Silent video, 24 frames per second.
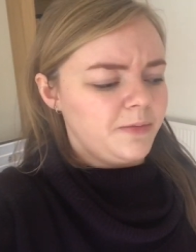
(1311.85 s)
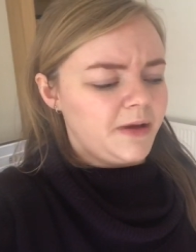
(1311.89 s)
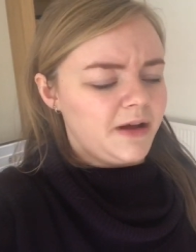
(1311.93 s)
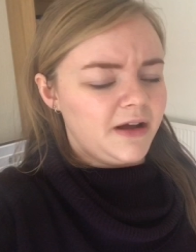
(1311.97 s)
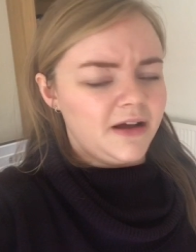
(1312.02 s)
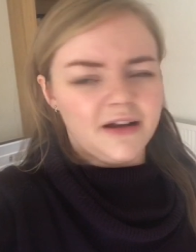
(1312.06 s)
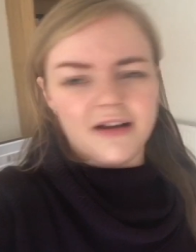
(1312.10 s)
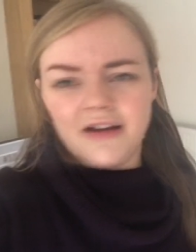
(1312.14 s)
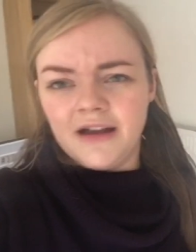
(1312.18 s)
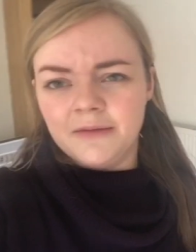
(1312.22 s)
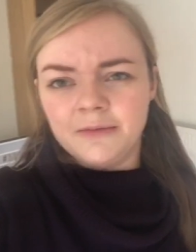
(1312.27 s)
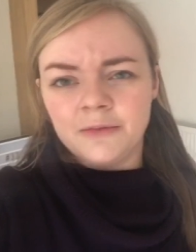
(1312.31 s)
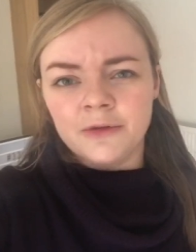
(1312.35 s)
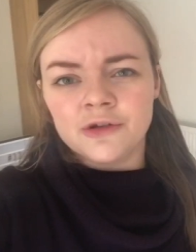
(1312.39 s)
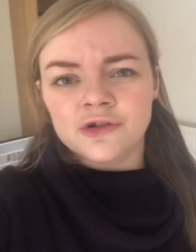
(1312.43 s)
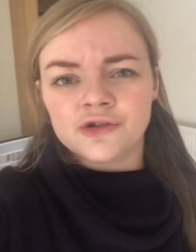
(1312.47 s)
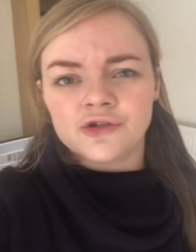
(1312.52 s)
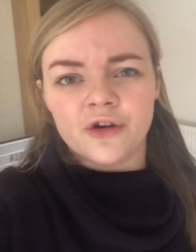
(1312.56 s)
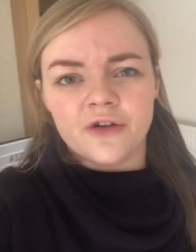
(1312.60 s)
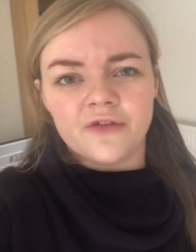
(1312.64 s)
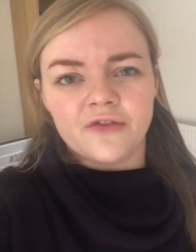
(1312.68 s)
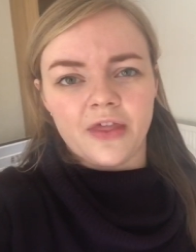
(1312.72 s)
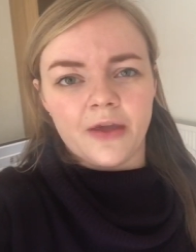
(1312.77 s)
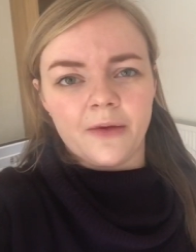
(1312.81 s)
but I'm not
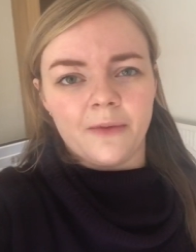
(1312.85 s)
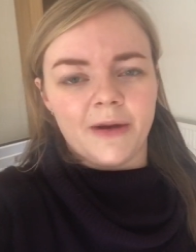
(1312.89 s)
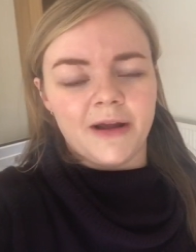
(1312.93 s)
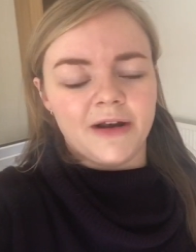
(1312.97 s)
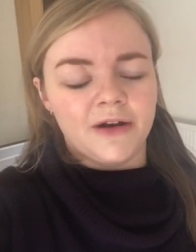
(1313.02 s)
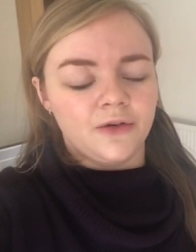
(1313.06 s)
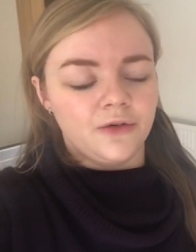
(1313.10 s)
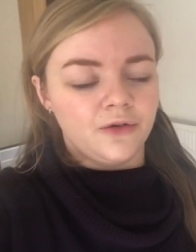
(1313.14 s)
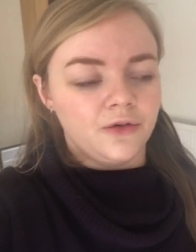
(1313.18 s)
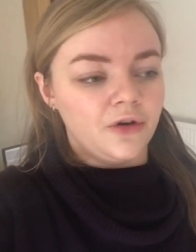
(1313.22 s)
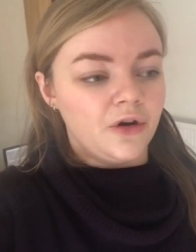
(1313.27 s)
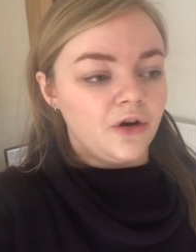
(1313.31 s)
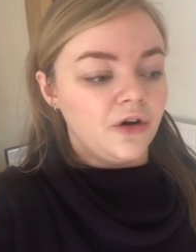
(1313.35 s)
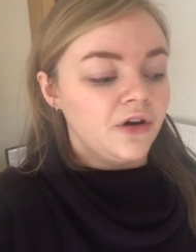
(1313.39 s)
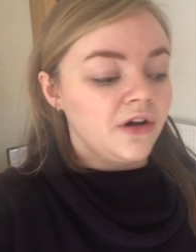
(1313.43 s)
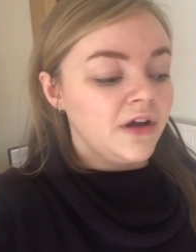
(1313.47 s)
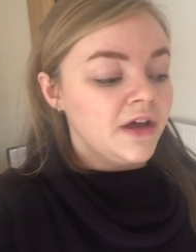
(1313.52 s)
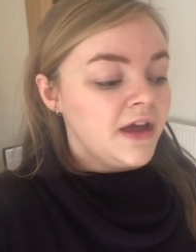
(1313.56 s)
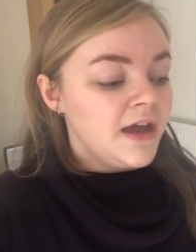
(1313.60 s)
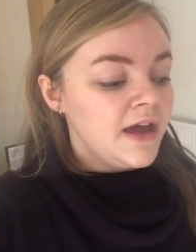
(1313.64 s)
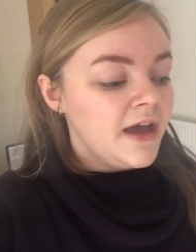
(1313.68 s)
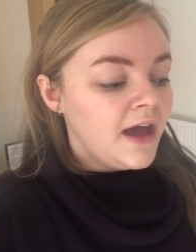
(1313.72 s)
sure if they went or not.